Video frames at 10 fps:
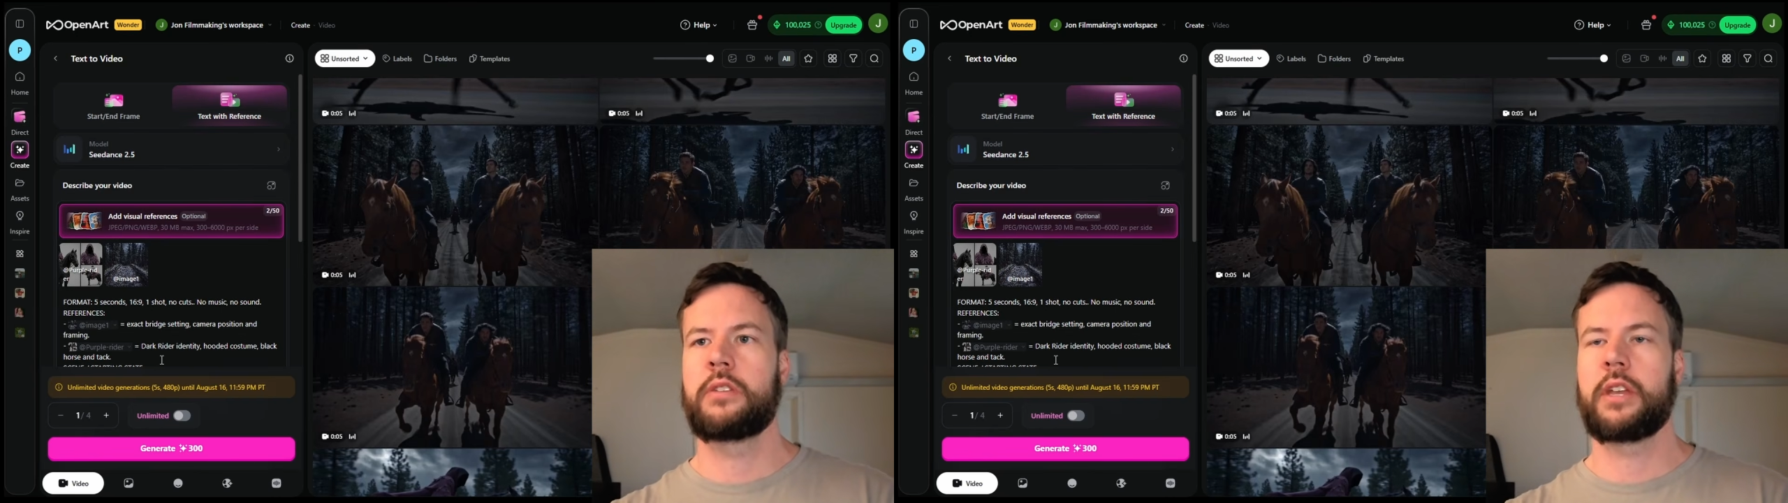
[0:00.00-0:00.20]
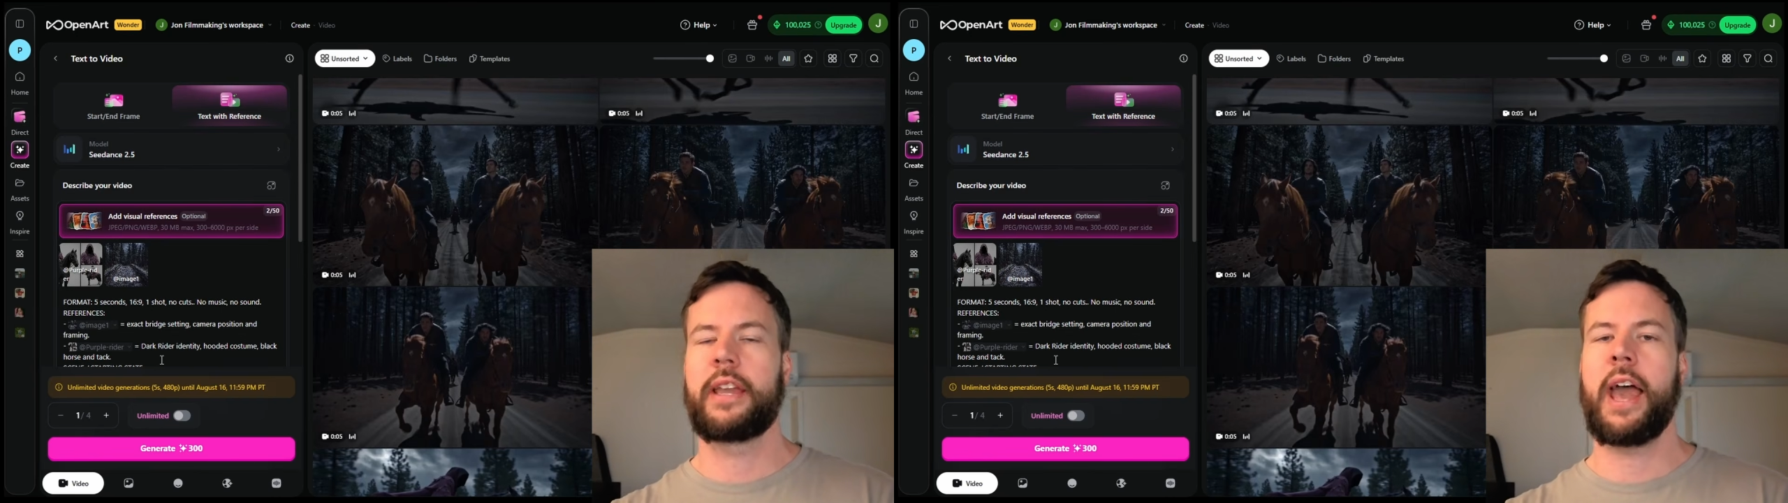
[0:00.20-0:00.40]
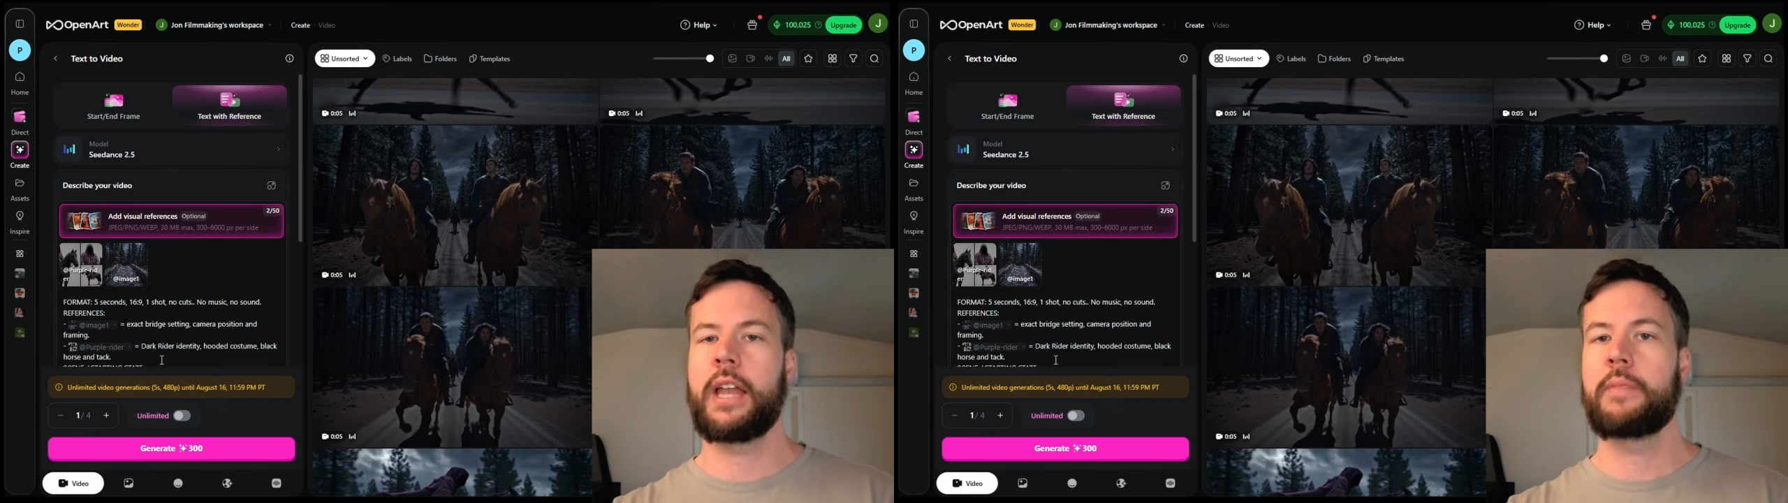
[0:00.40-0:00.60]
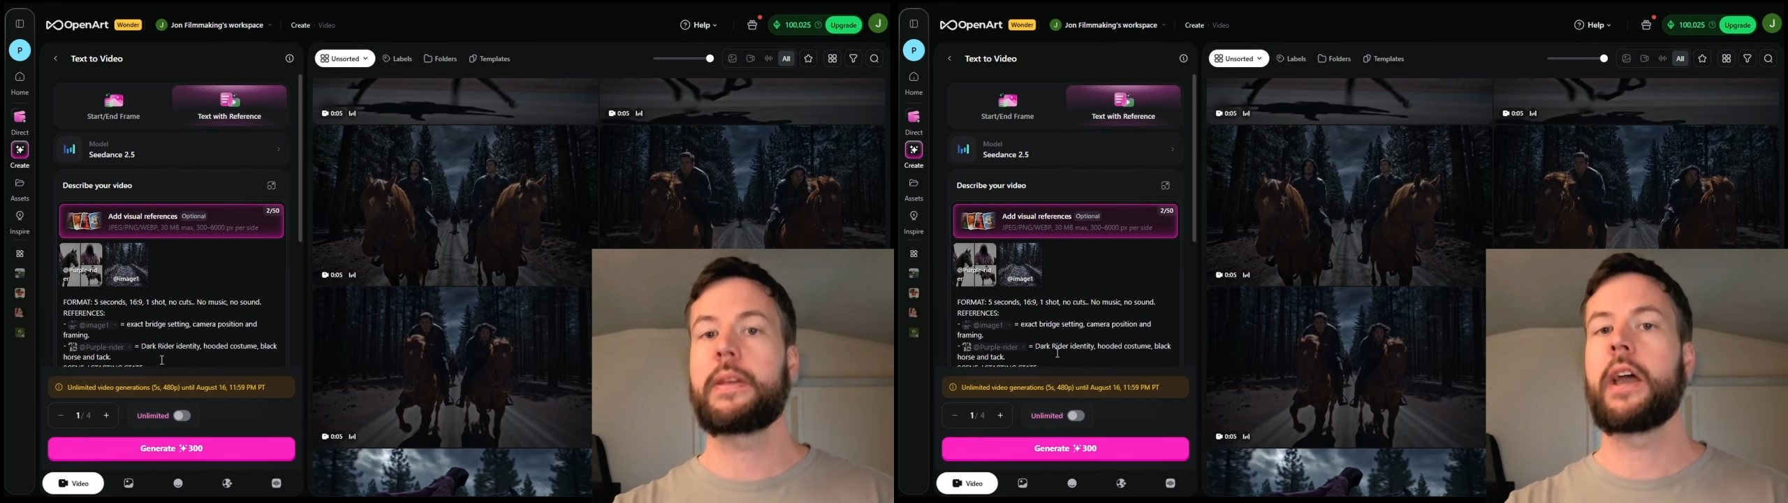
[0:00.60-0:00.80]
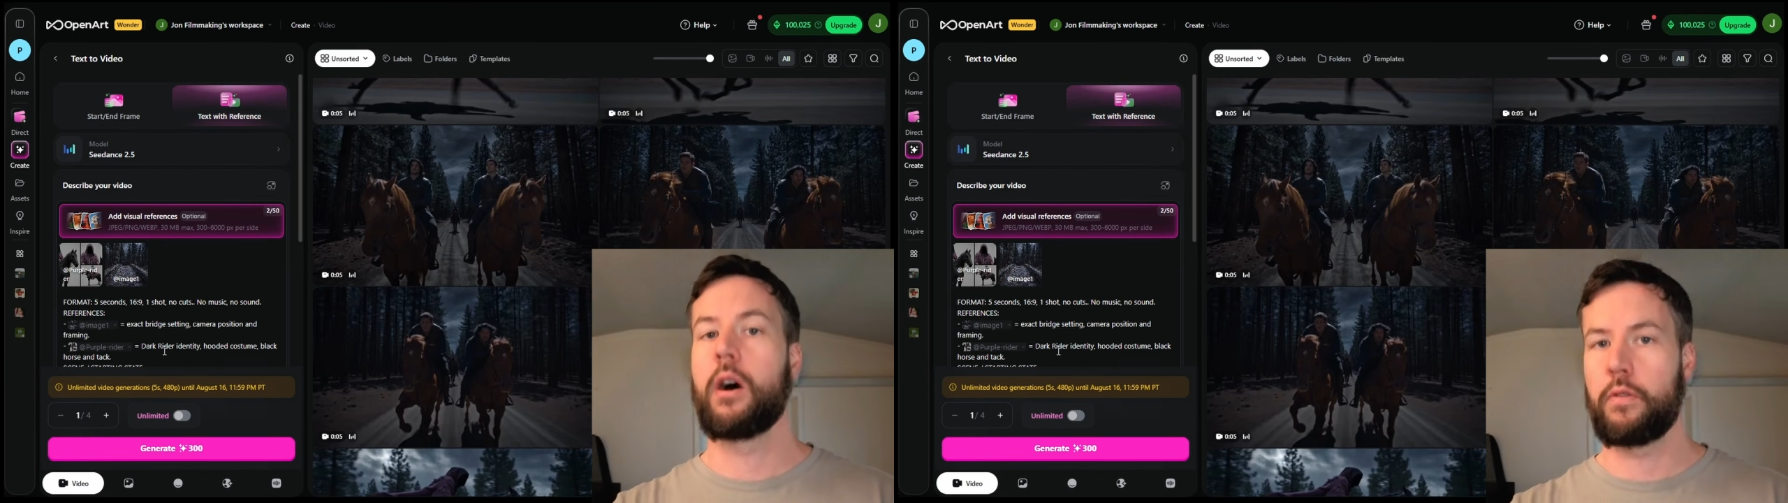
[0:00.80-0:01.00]
is it can
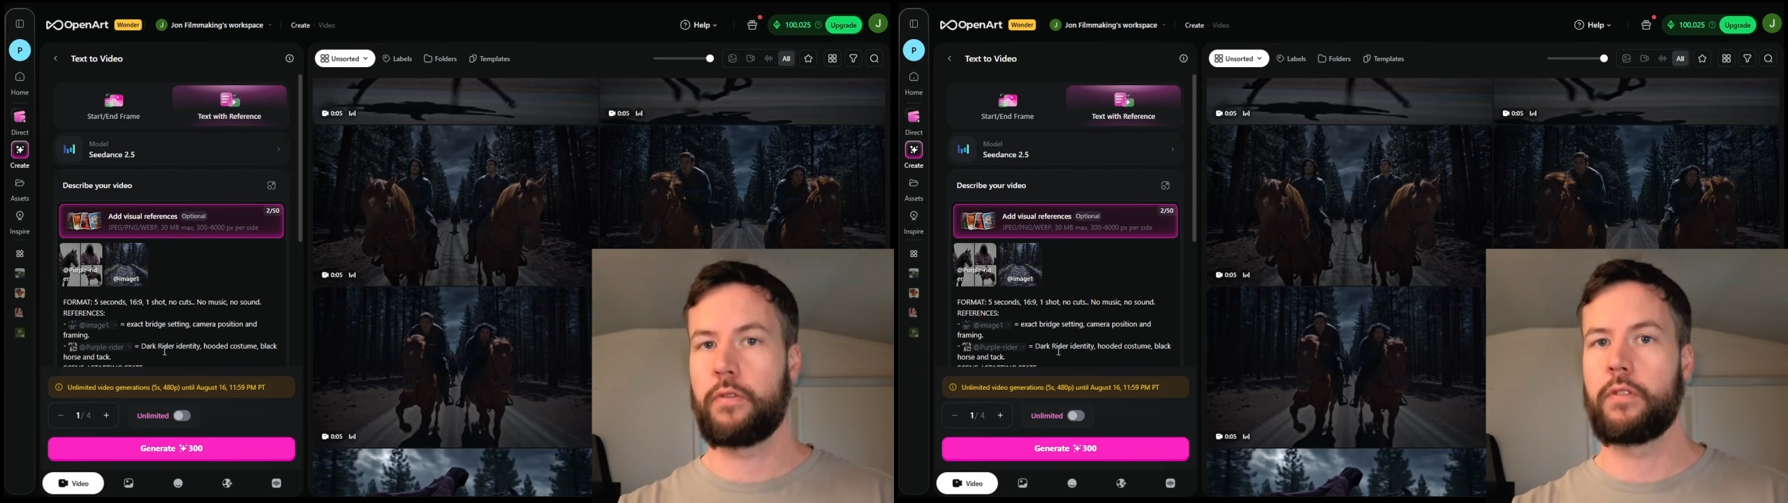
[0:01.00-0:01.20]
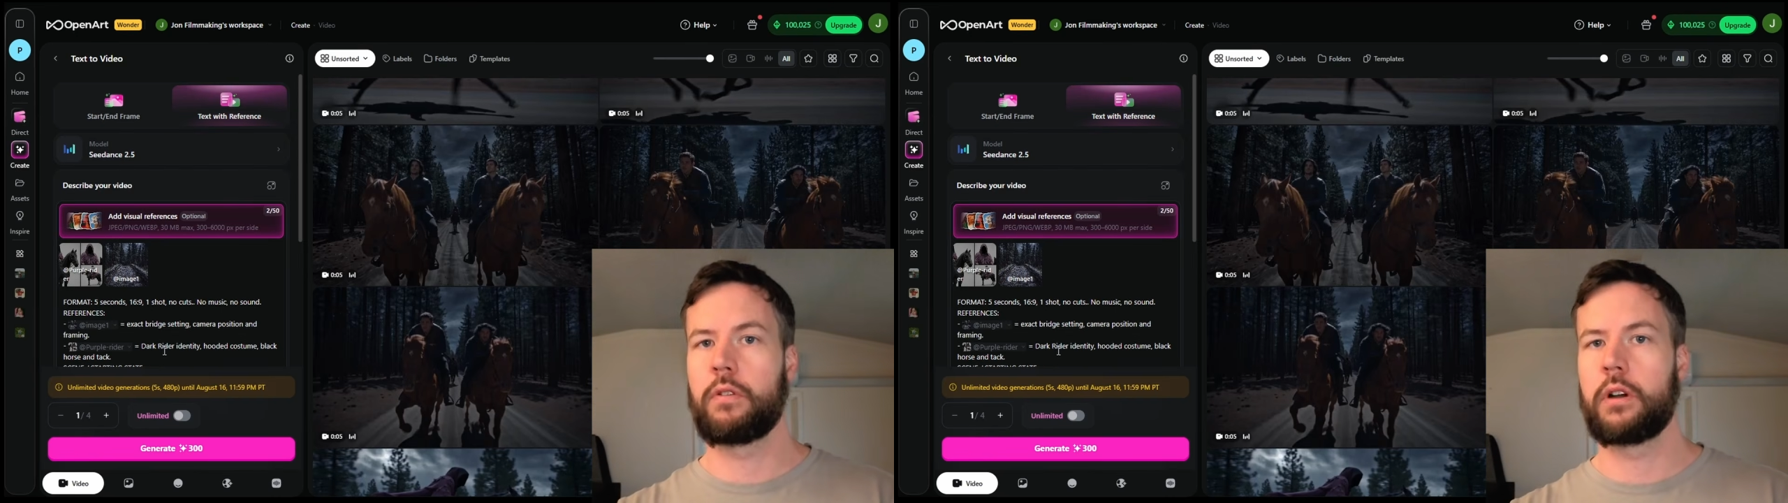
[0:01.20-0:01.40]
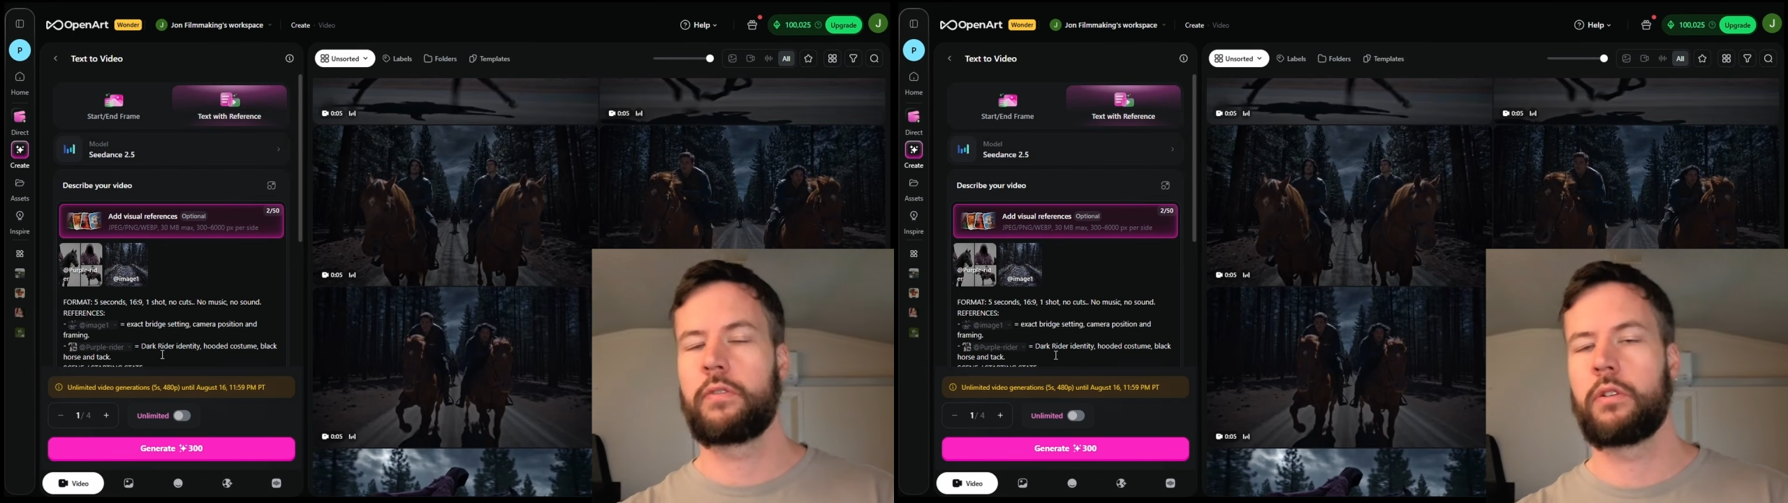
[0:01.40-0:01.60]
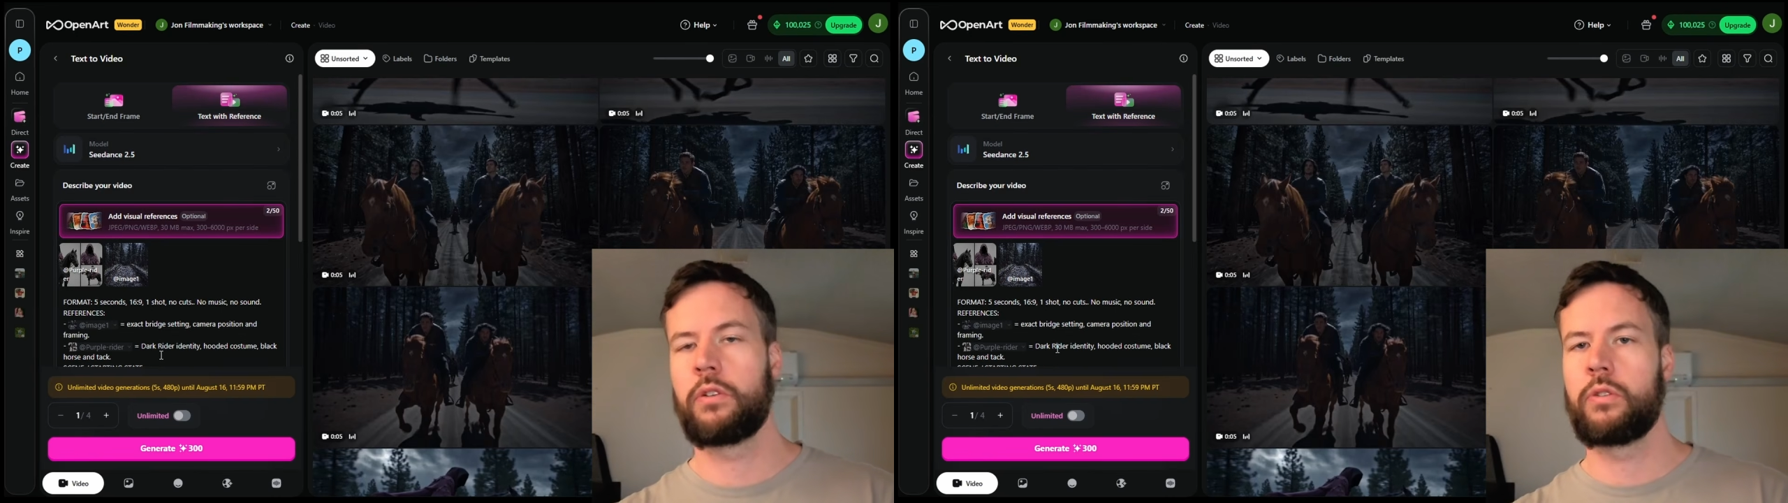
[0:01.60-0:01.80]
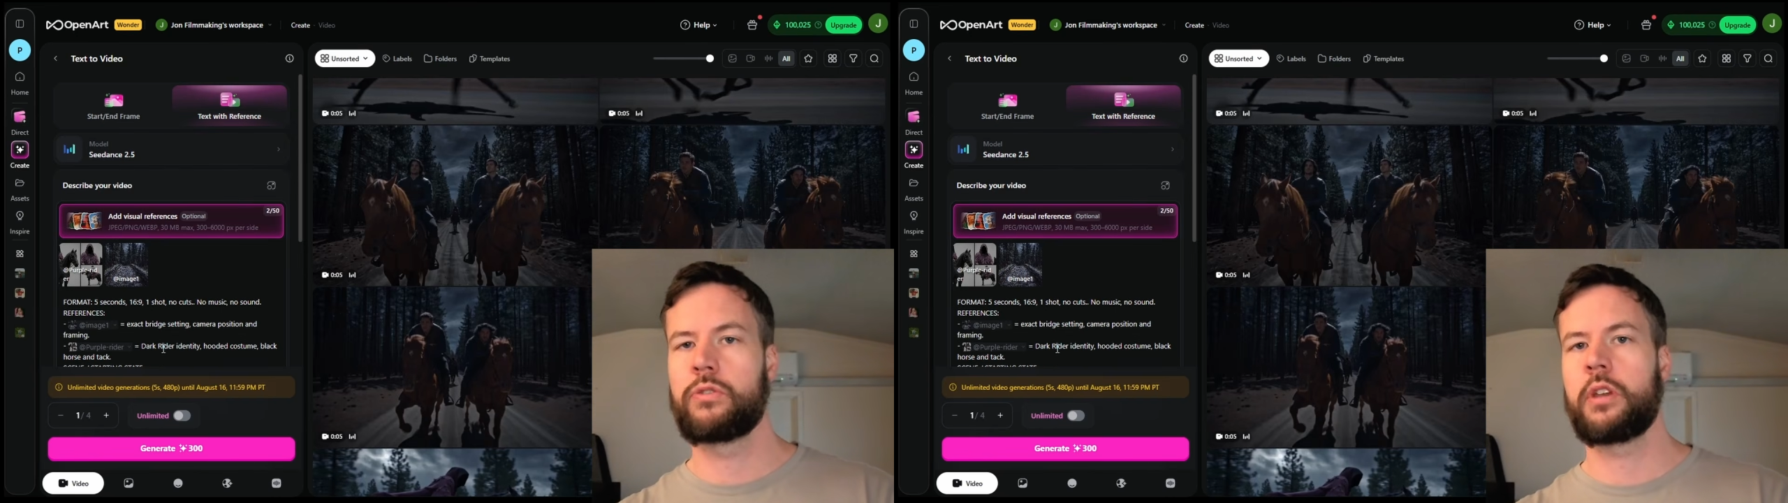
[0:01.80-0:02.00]
be helpful if
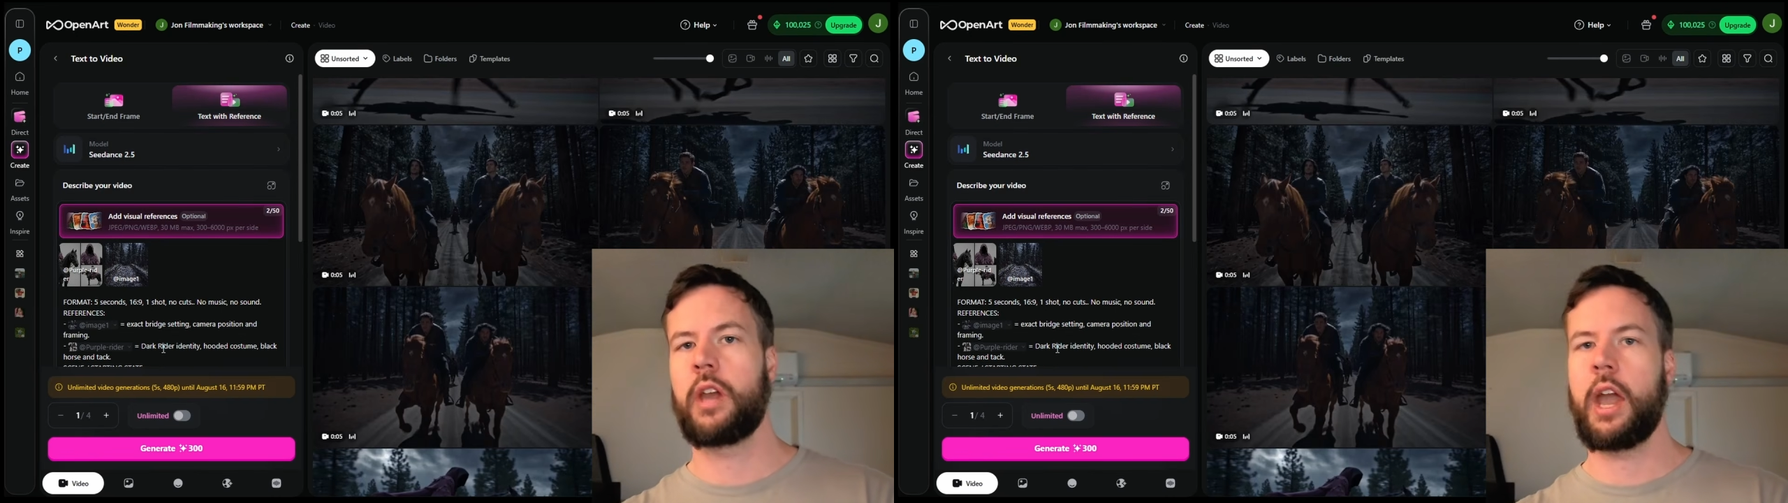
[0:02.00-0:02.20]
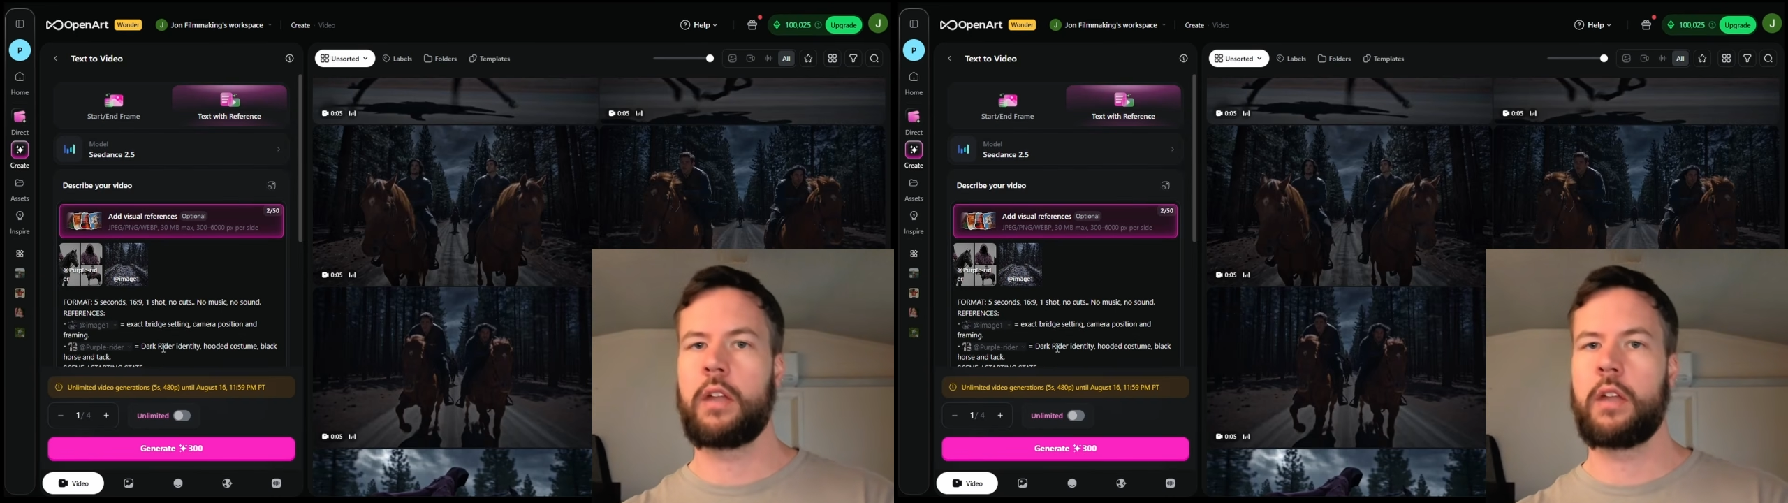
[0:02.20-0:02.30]
you're using